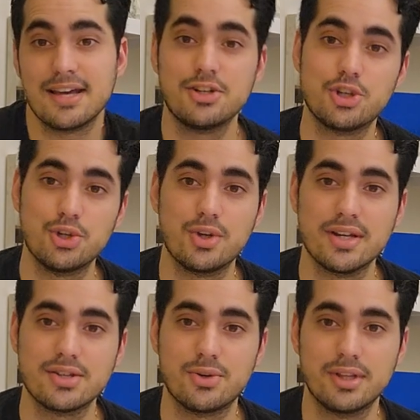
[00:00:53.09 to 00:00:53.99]
I show you
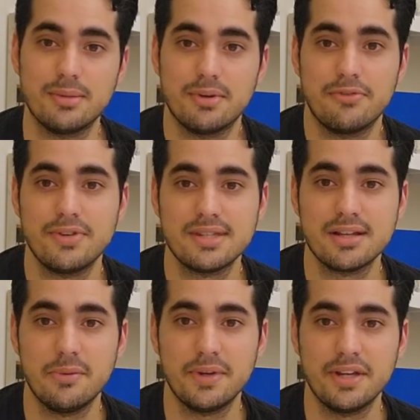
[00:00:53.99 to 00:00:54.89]
guys already my
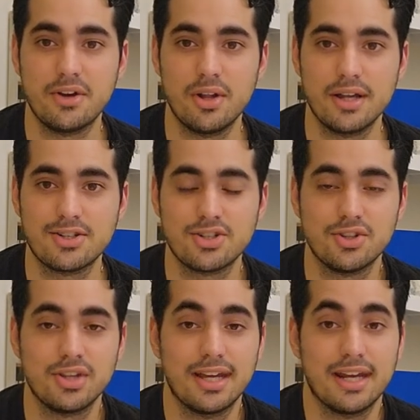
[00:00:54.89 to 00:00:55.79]
physical media collection,
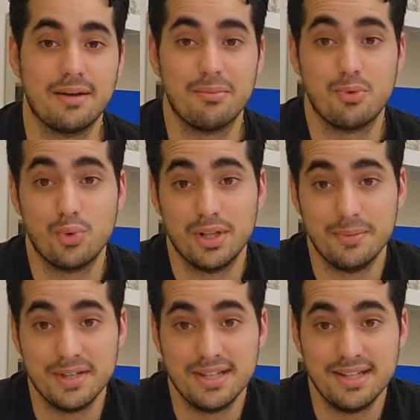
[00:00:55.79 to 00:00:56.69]
and I will
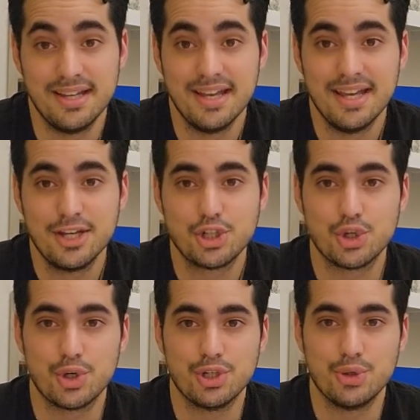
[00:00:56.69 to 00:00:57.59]
be
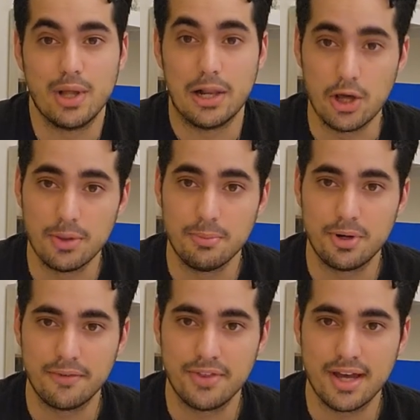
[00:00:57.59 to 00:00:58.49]
showing you a lot
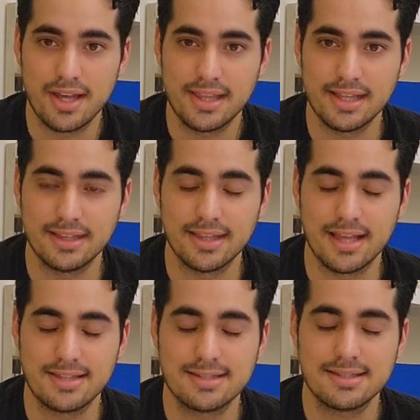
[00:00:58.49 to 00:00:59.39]
more of that, and
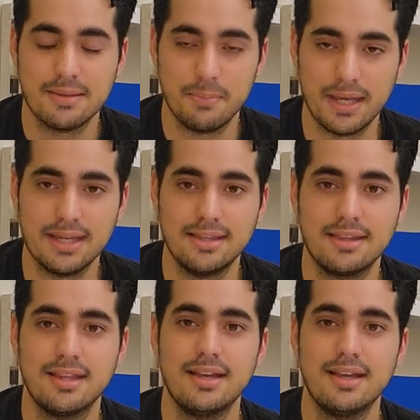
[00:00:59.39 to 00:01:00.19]
that's the main